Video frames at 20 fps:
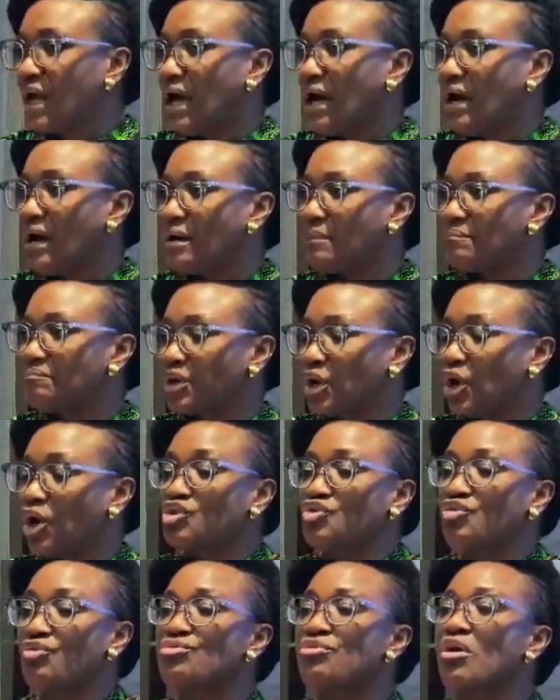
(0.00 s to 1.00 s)
the
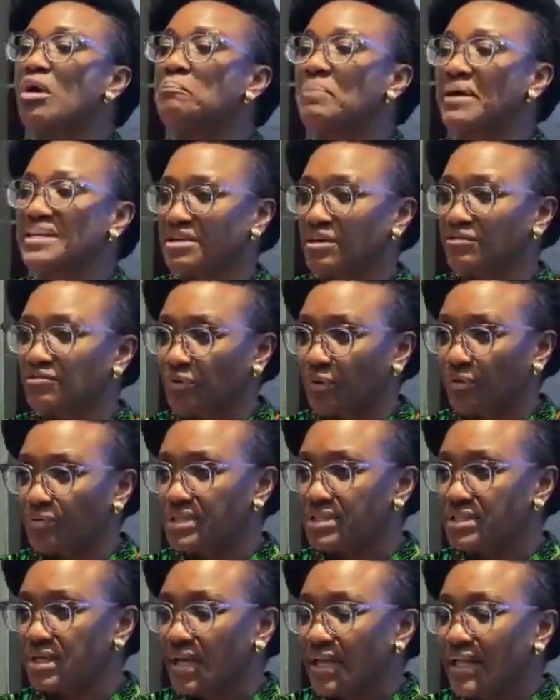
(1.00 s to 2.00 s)
country will run better for
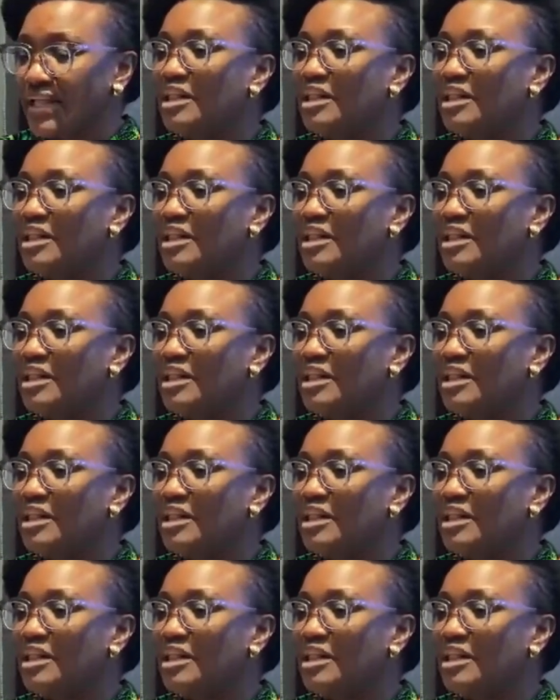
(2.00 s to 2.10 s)
it,